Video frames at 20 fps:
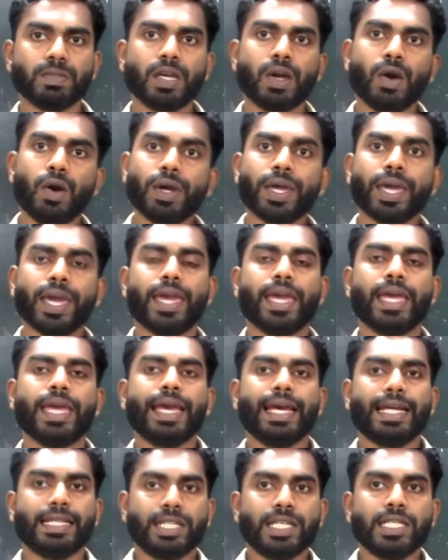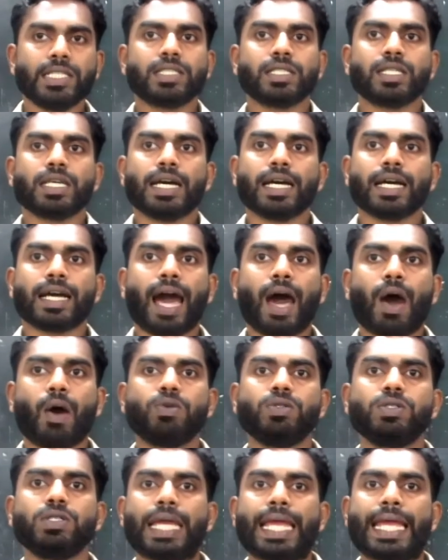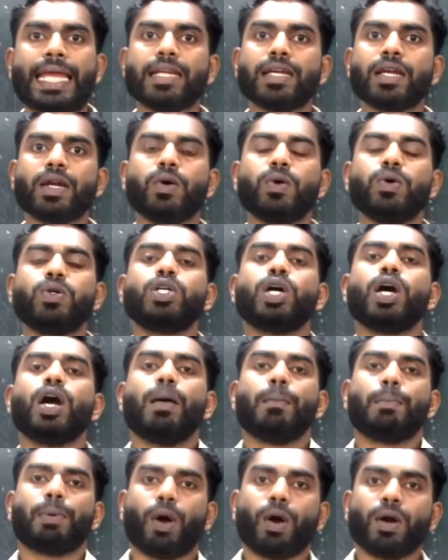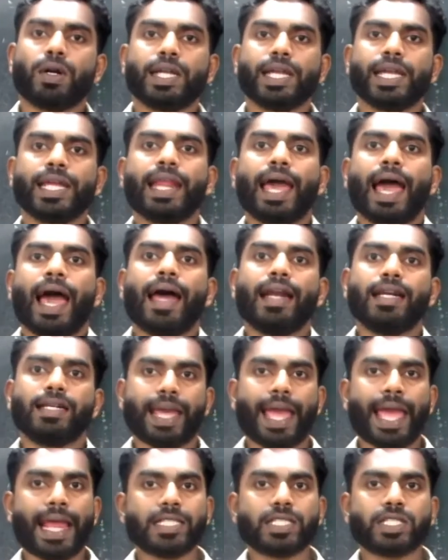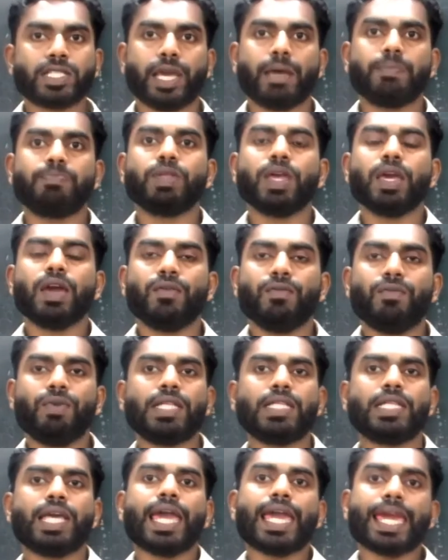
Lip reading: Okay, this count include protein and enzyme with